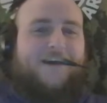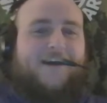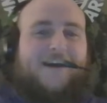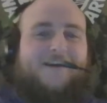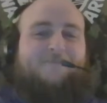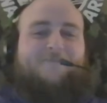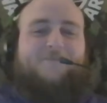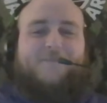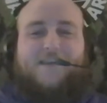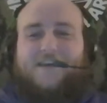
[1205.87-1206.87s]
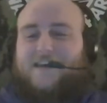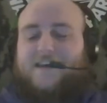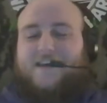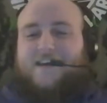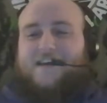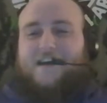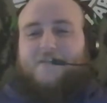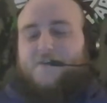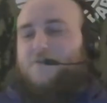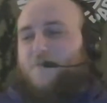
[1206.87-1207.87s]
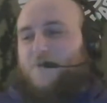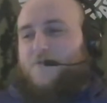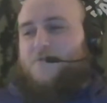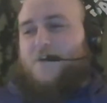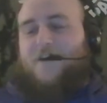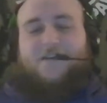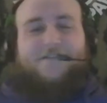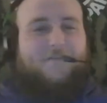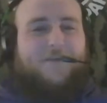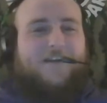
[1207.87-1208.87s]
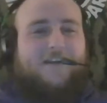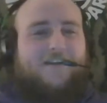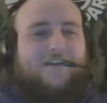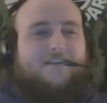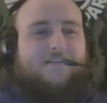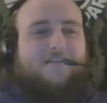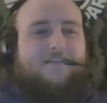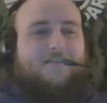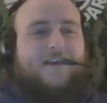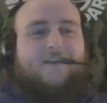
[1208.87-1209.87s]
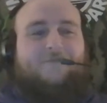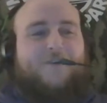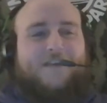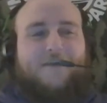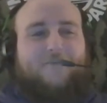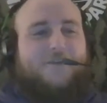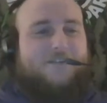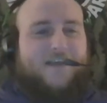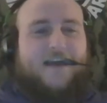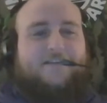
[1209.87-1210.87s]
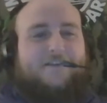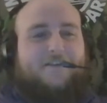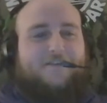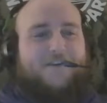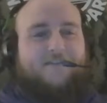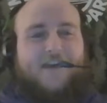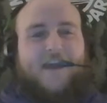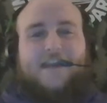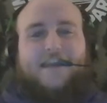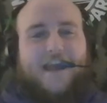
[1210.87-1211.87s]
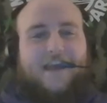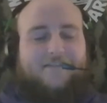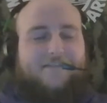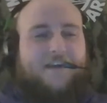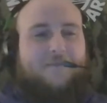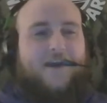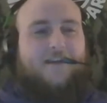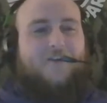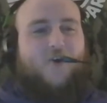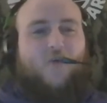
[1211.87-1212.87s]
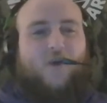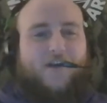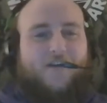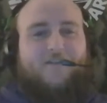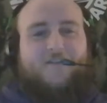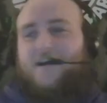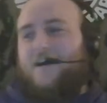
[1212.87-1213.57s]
Those are both good calls. I mean, like, for example, this last year, the Indianas came out of nowhere.